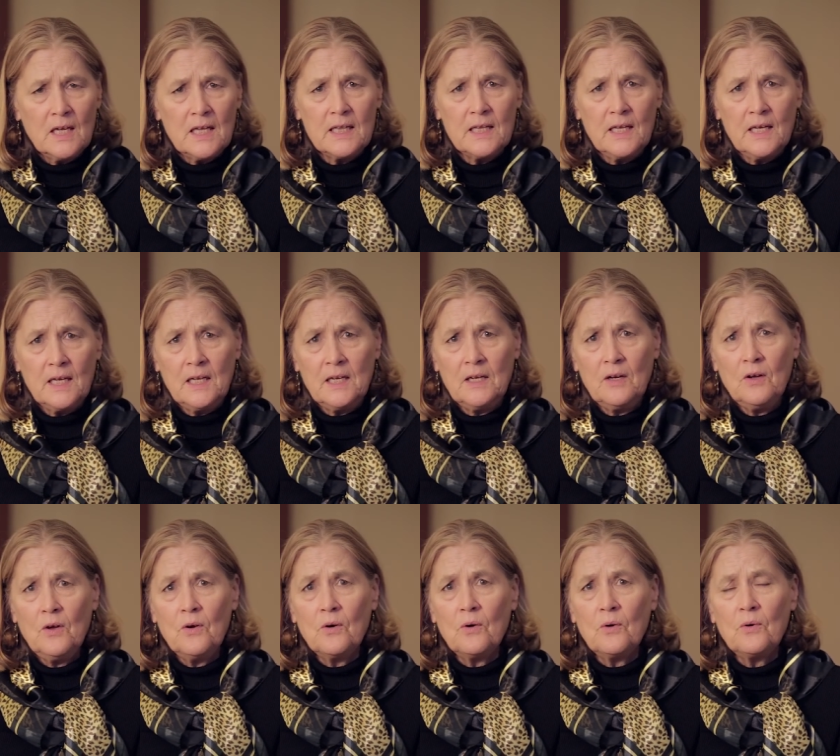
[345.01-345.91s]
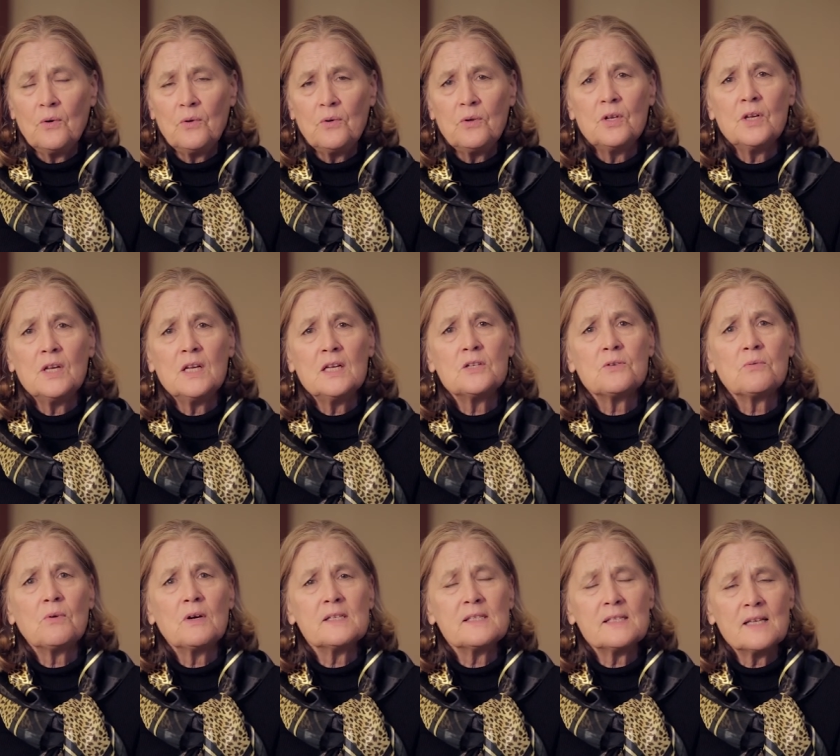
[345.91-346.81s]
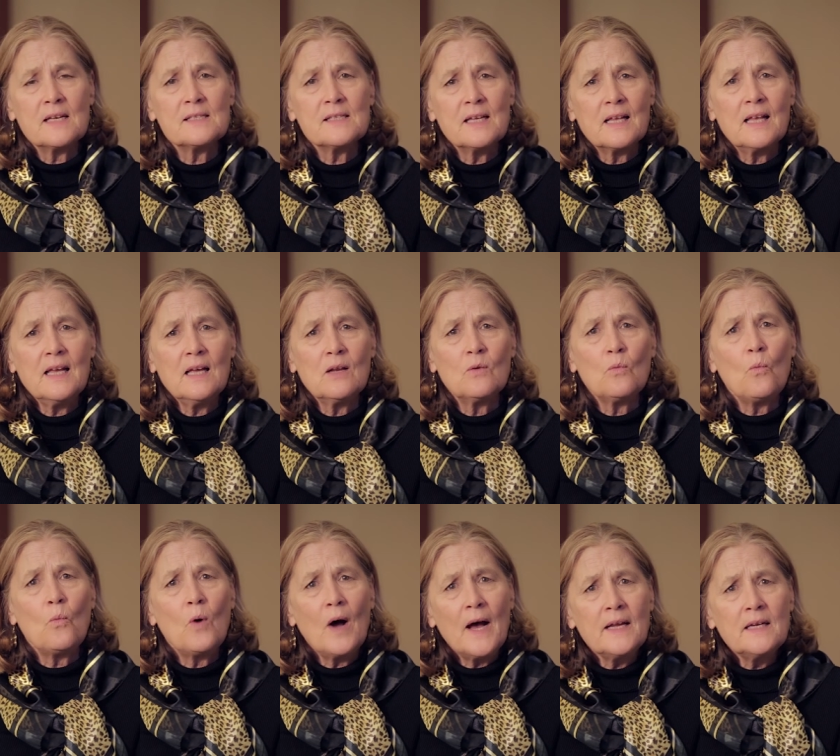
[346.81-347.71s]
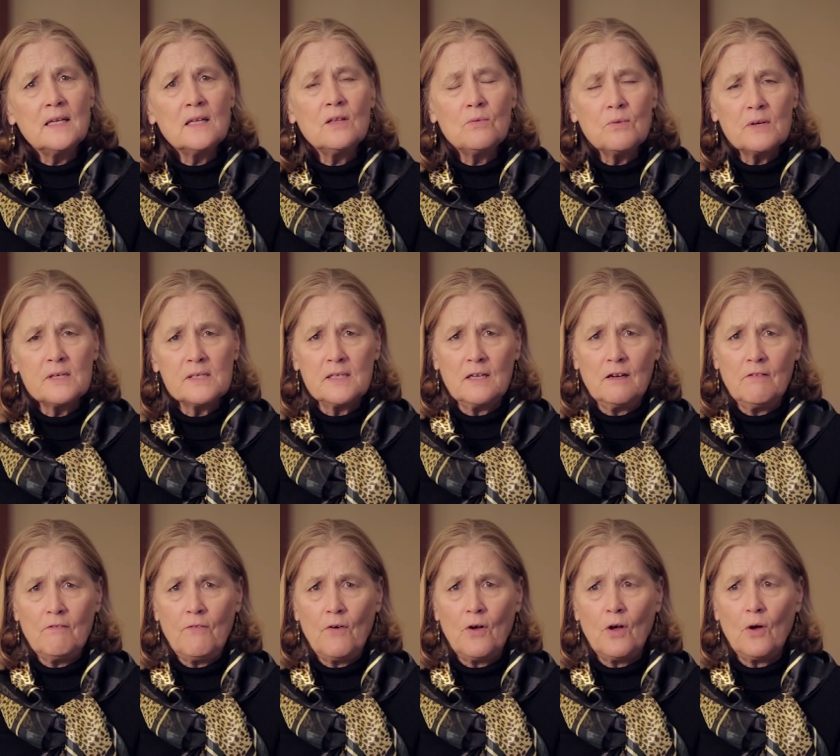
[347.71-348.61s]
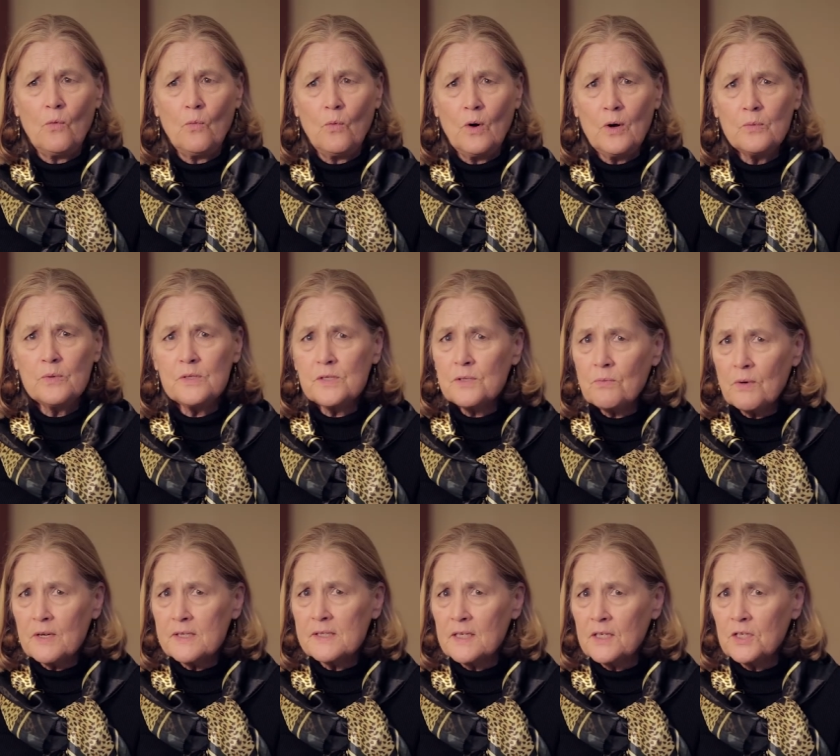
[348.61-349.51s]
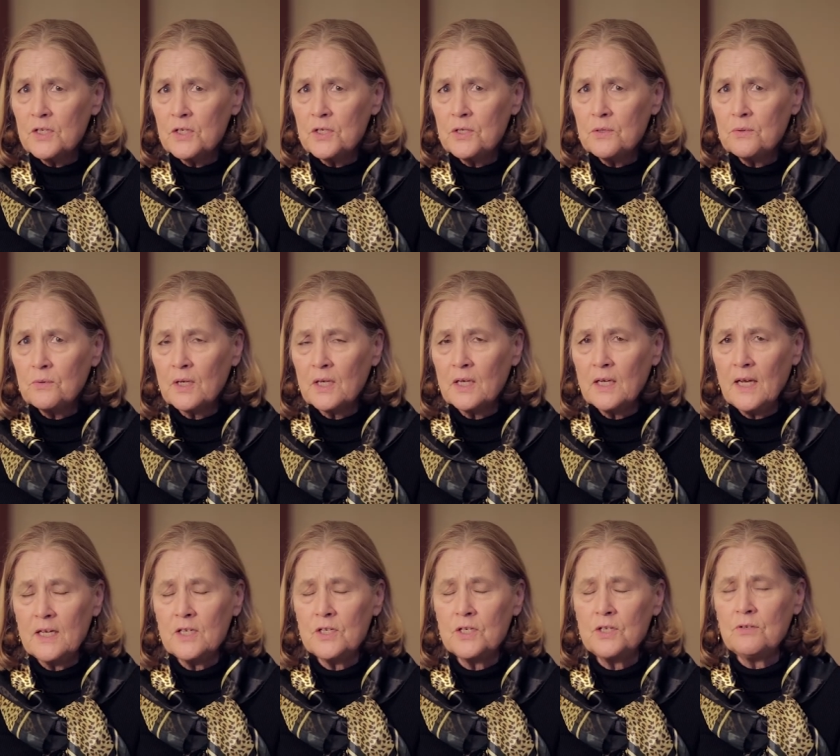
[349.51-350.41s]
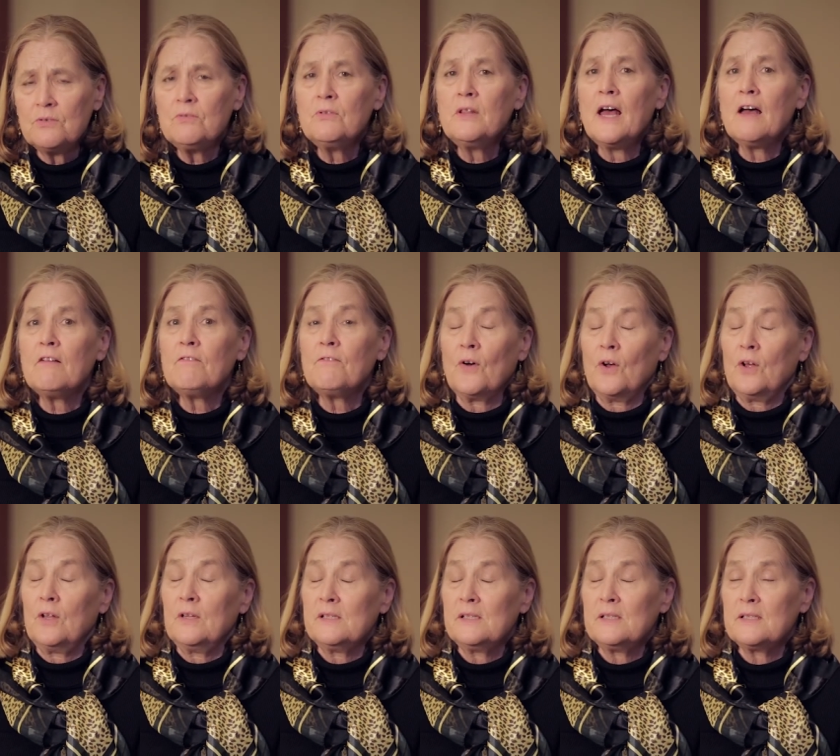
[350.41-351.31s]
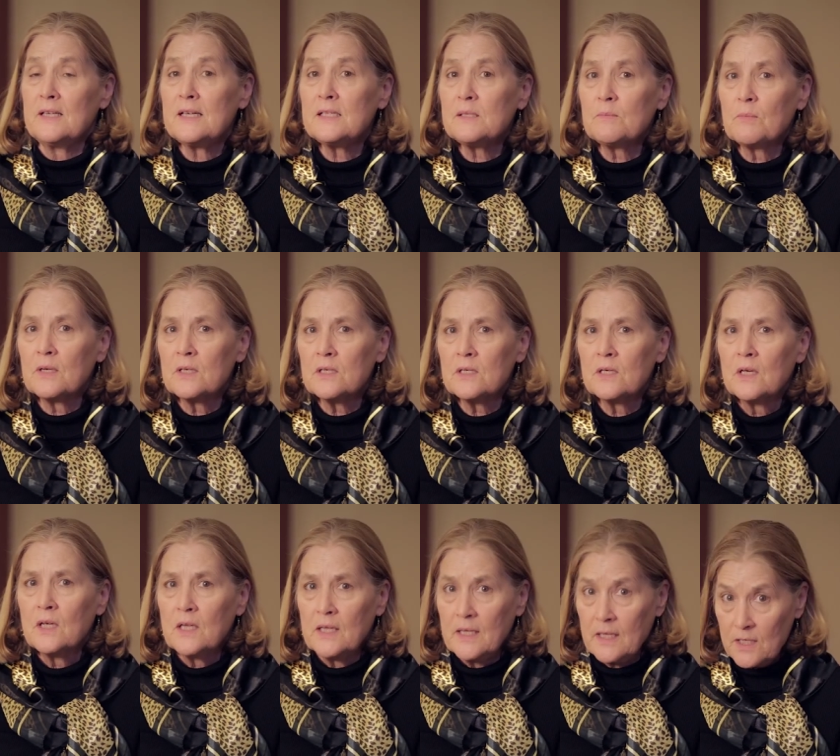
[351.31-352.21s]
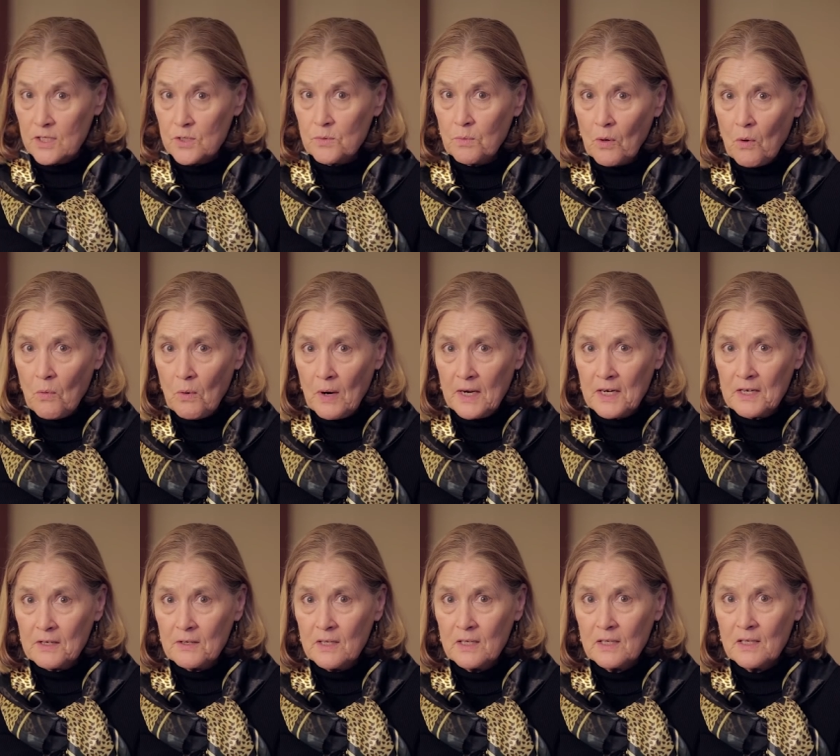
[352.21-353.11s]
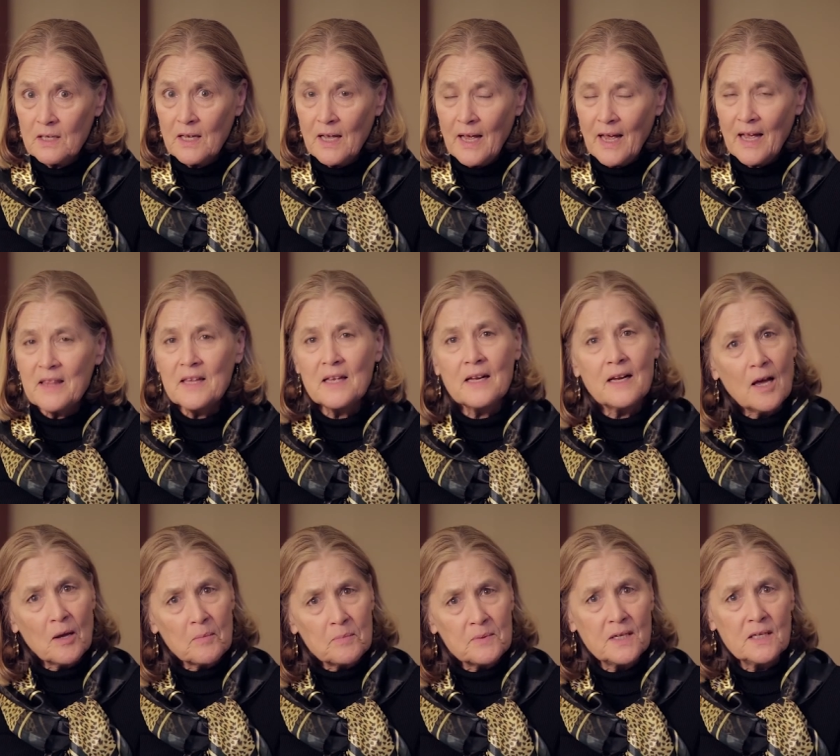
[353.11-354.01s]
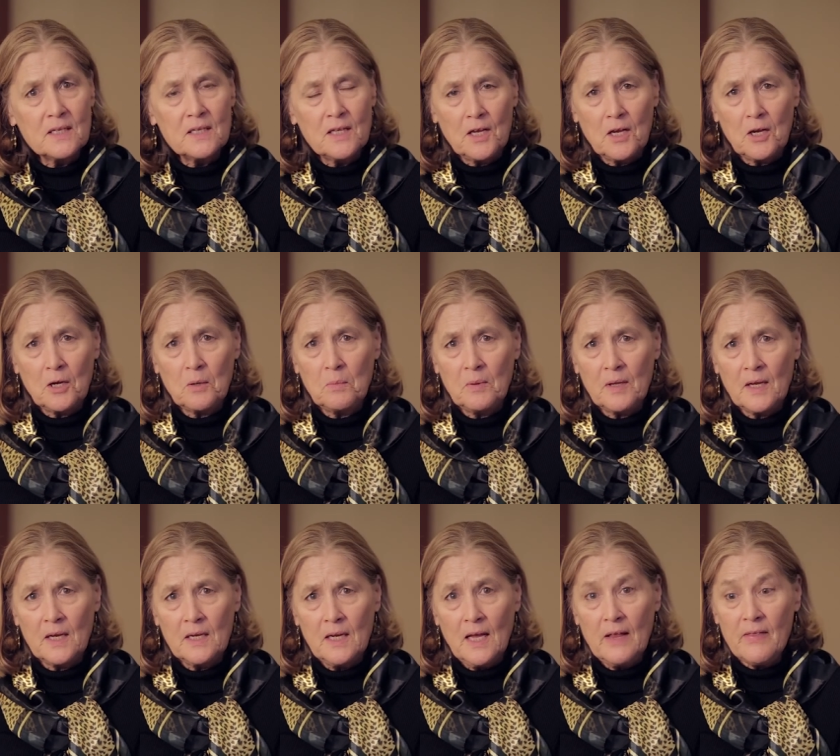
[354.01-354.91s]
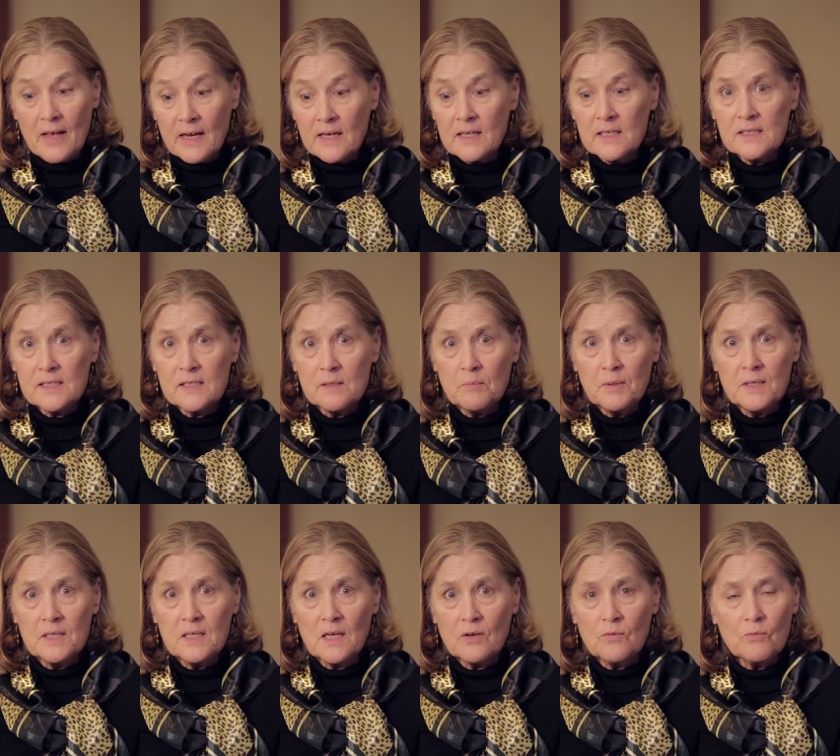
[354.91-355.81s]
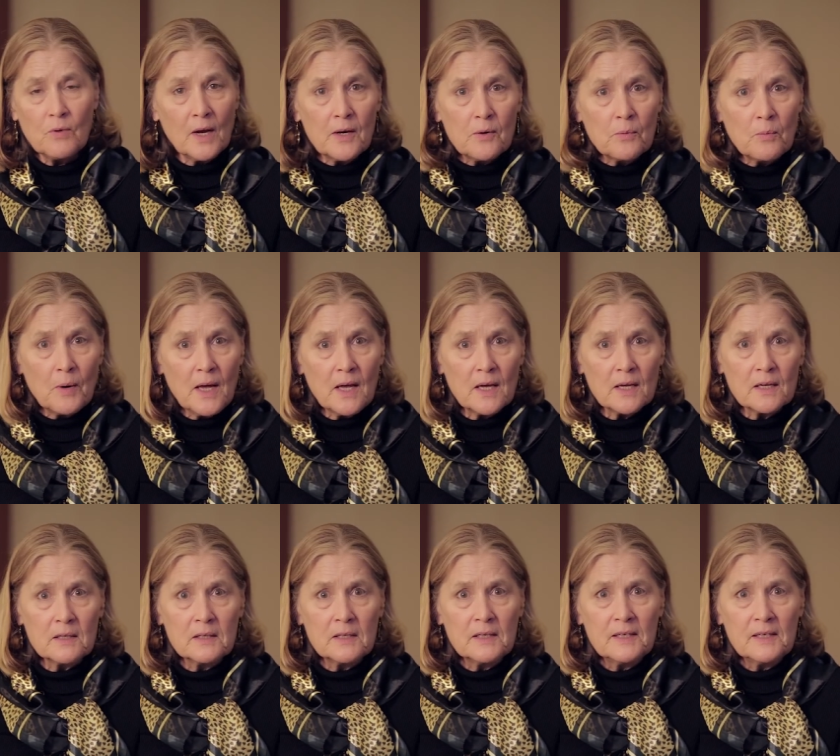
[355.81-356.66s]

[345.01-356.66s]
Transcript: Then you need to assess again, why did the resident fall? What was the resident doing? And do that fall assessment that is required and then update the care plan. And that needs to be done right away.